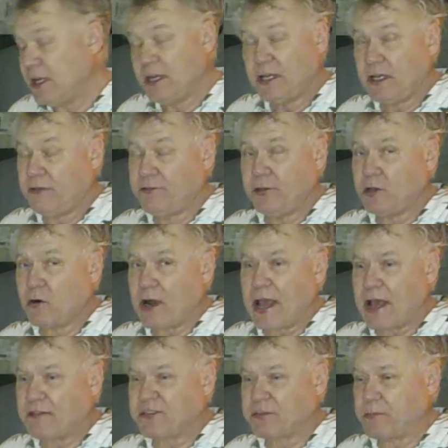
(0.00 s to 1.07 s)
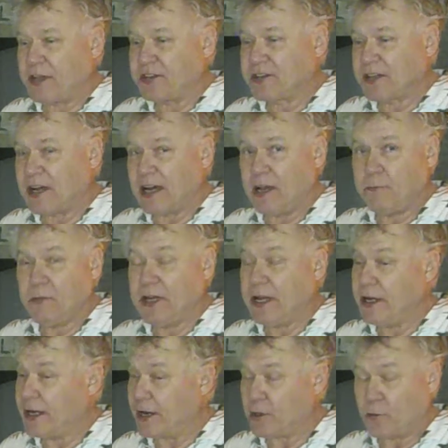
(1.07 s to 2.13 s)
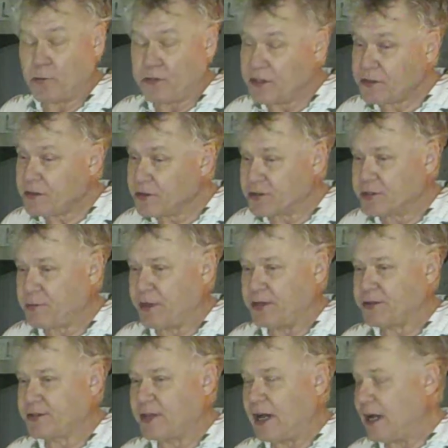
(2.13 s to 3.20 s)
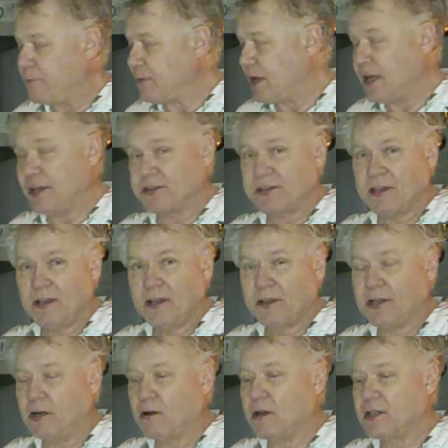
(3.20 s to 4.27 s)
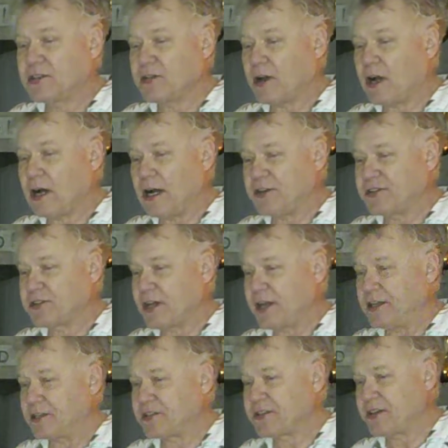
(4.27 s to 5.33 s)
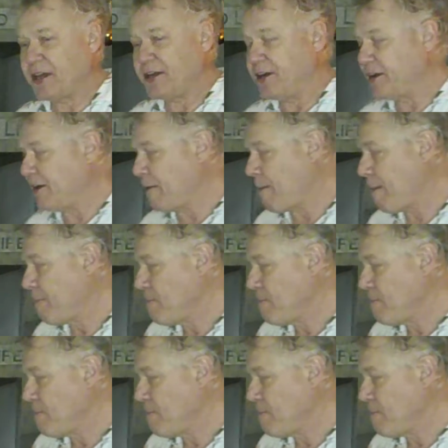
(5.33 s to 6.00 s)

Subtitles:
If you don't have space-time, and I don't think there's space-time, as Einstein had stated it,